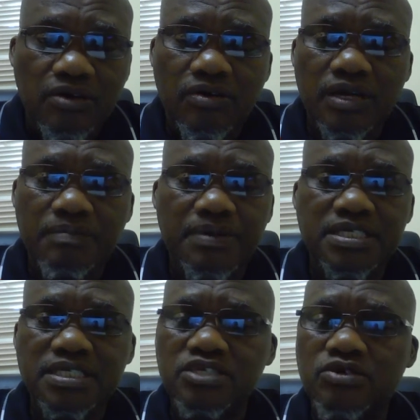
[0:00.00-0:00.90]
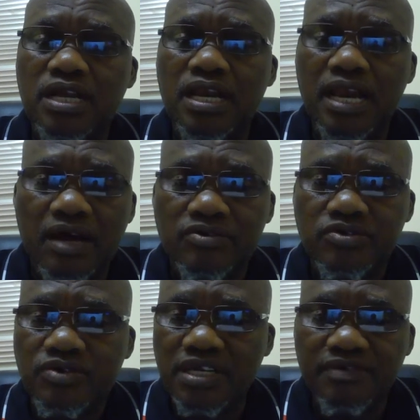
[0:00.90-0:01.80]
or a person is not
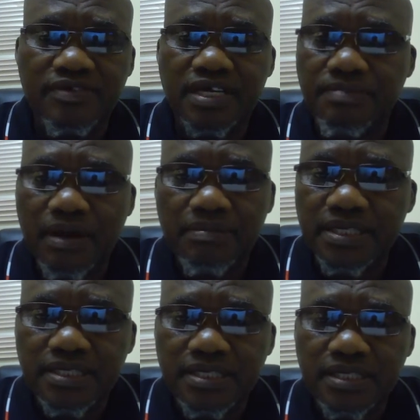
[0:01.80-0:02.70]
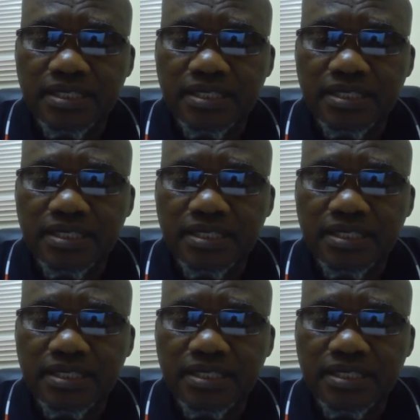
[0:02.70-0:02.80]
allowed to leave the Republic.